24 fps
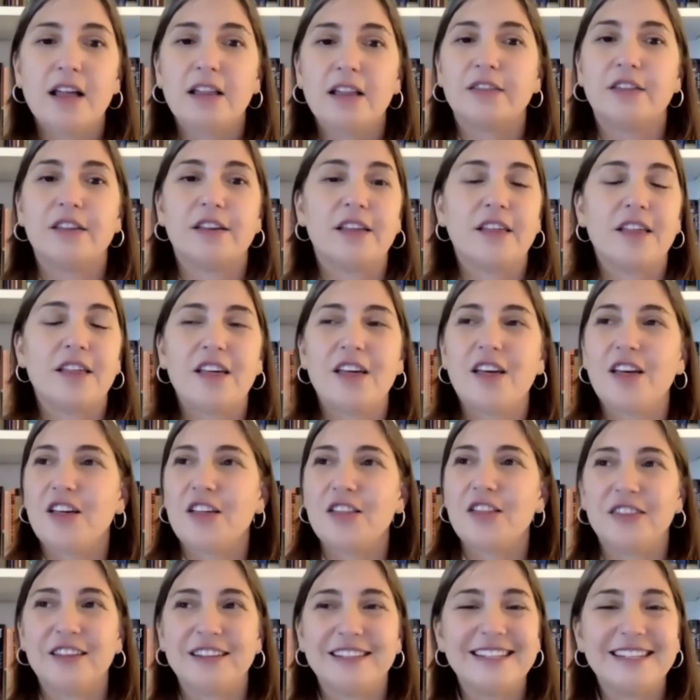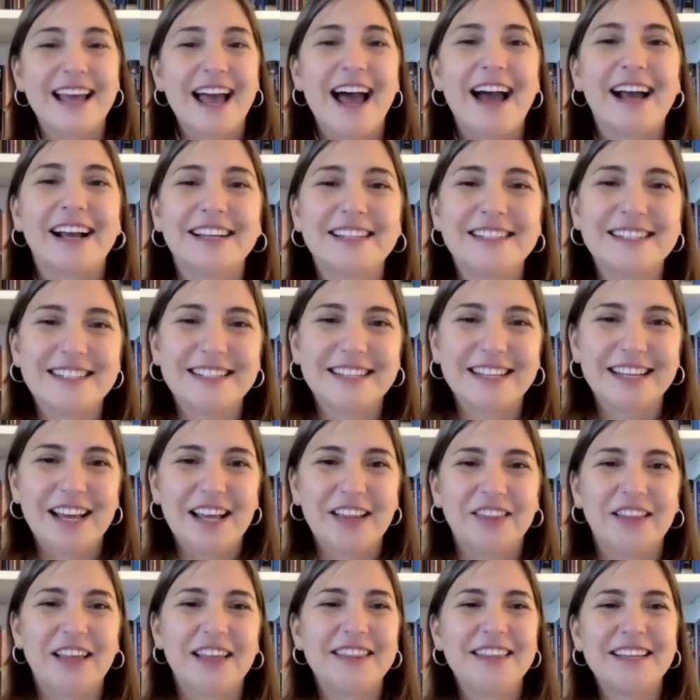the text.
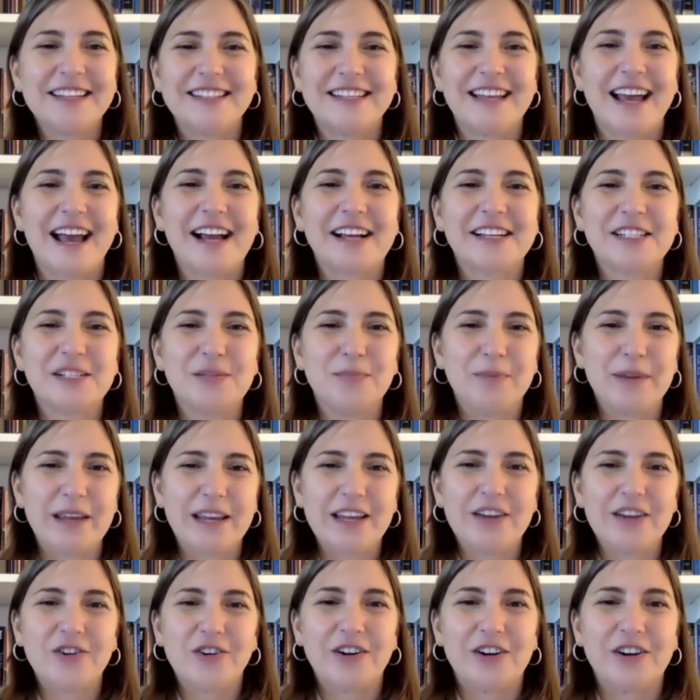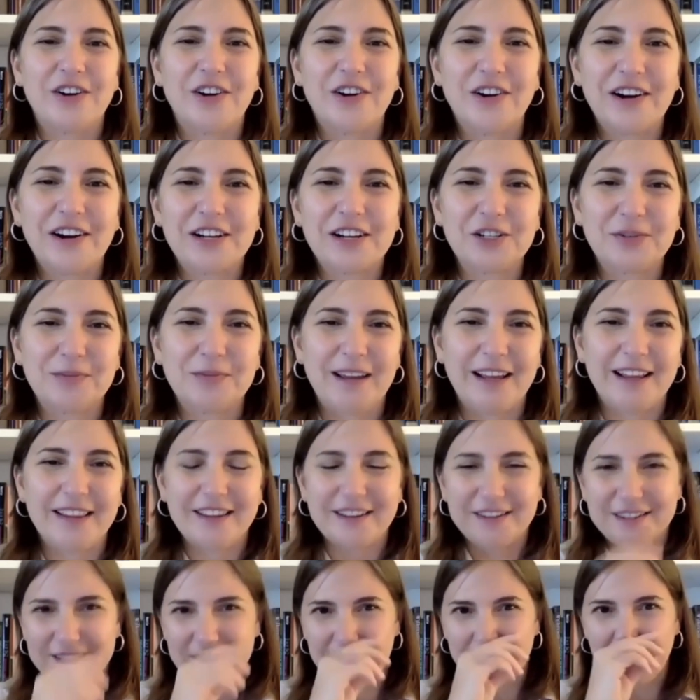Let the text be your nourishment.
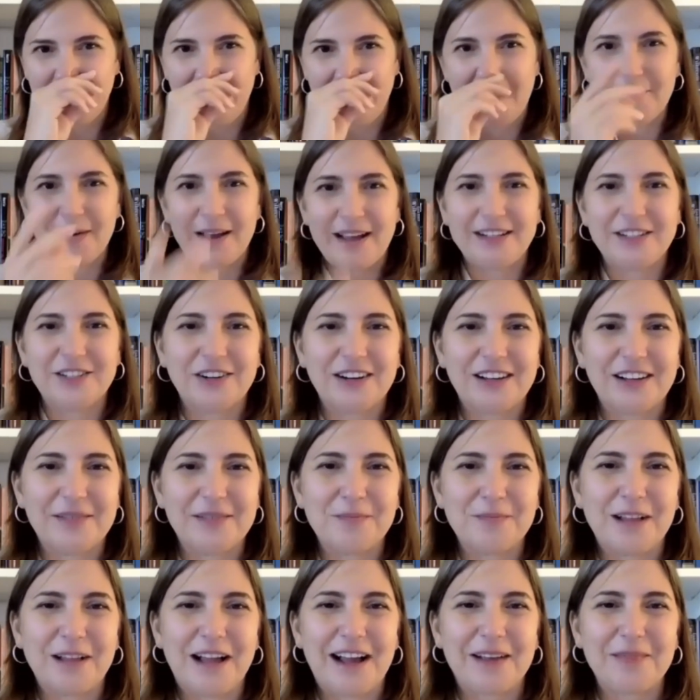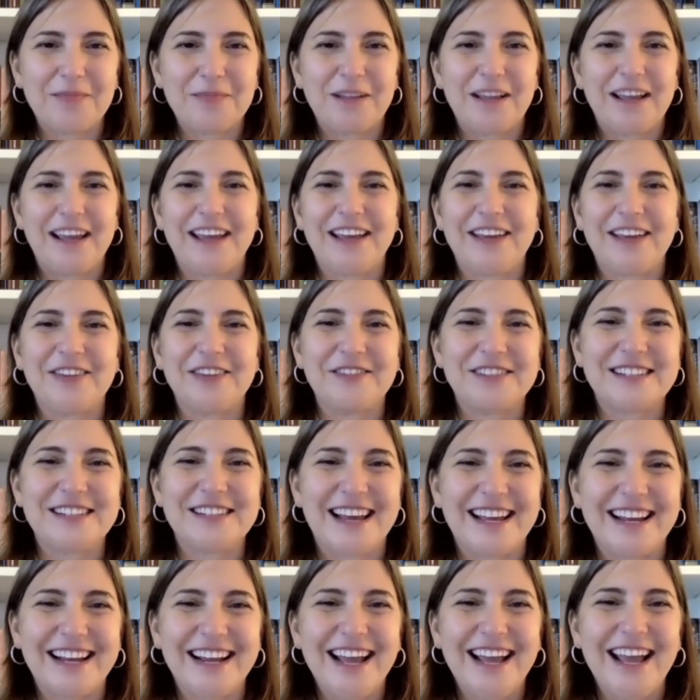There's a rabbi during the Black Plague who
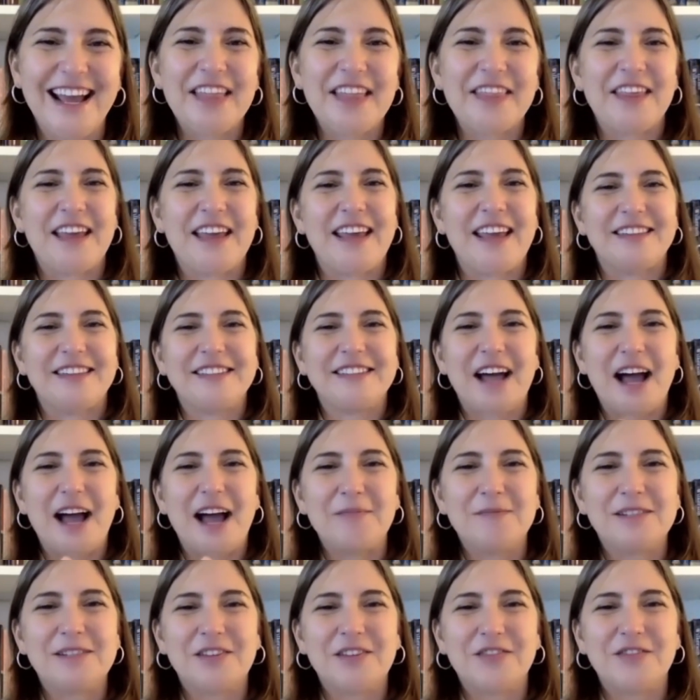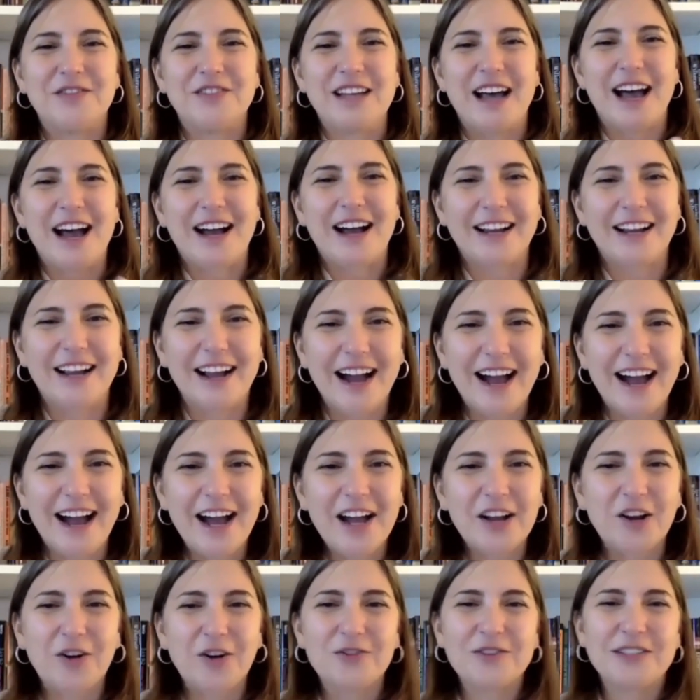said that in times of
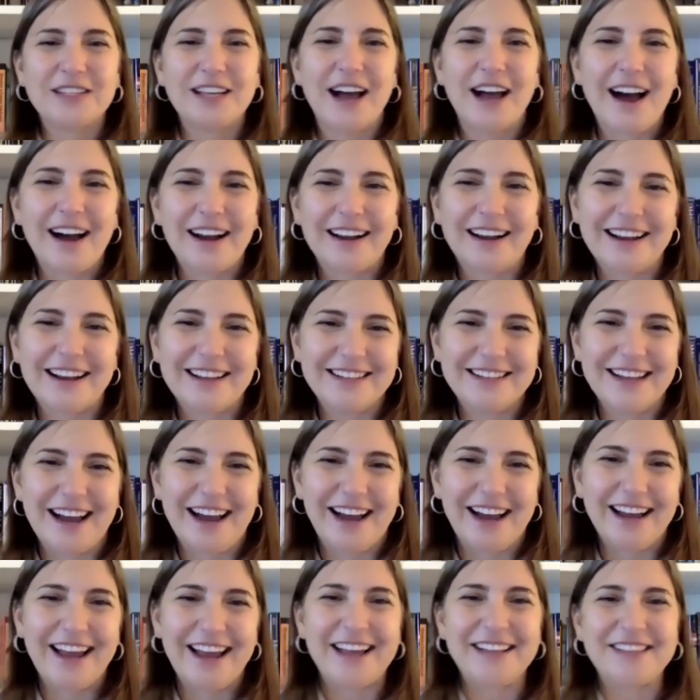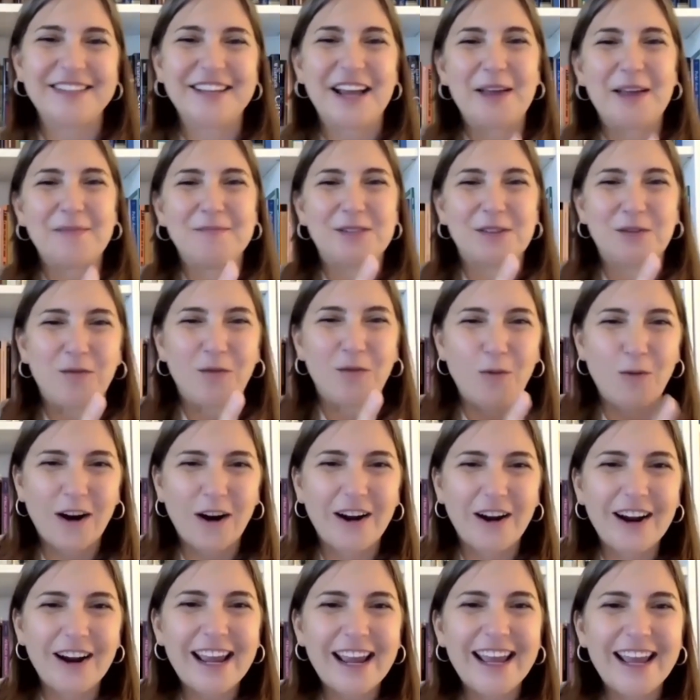da'aga, go to Agadah. At times of
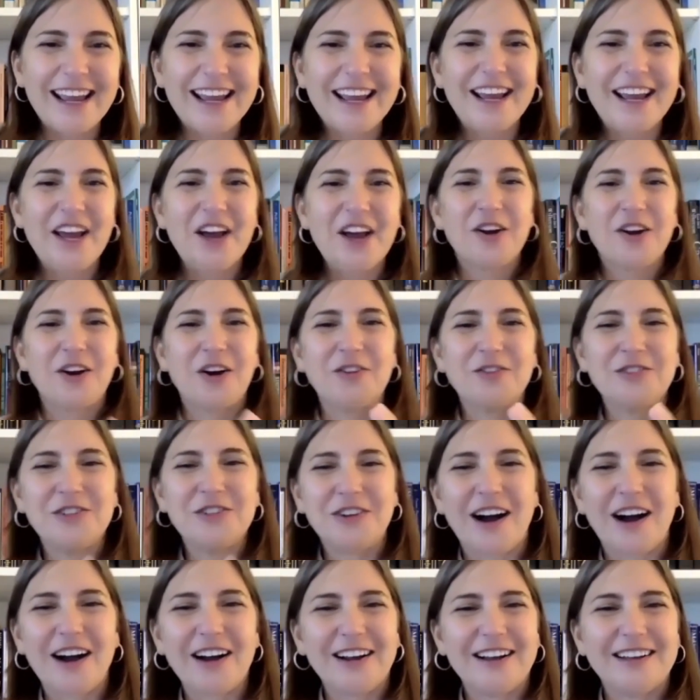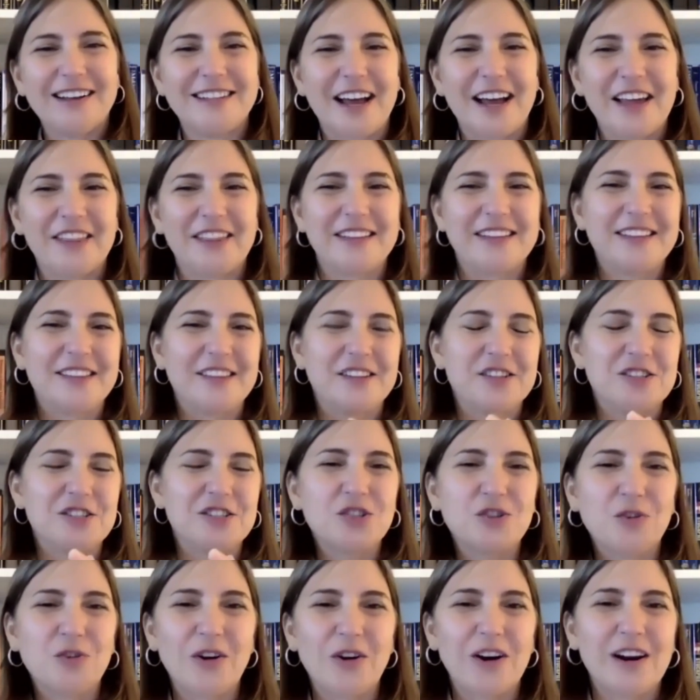worry, go to Agadah, the
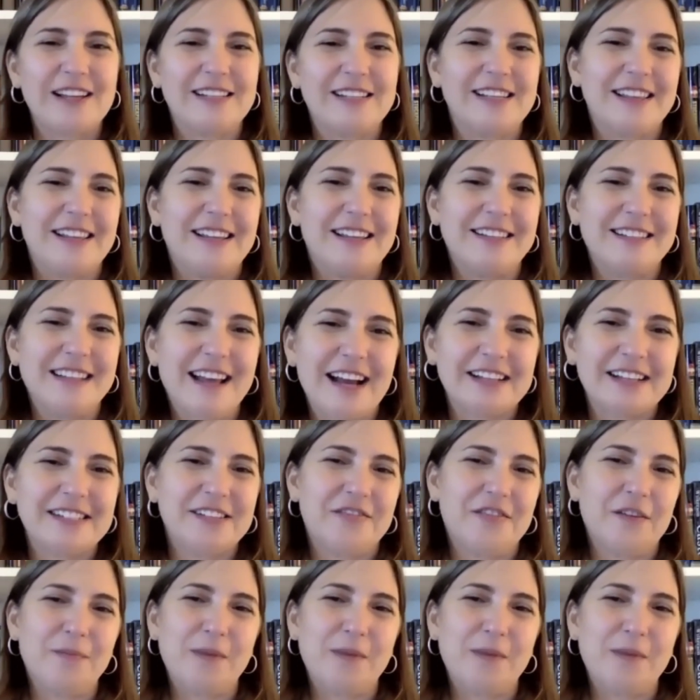stories and the texts of the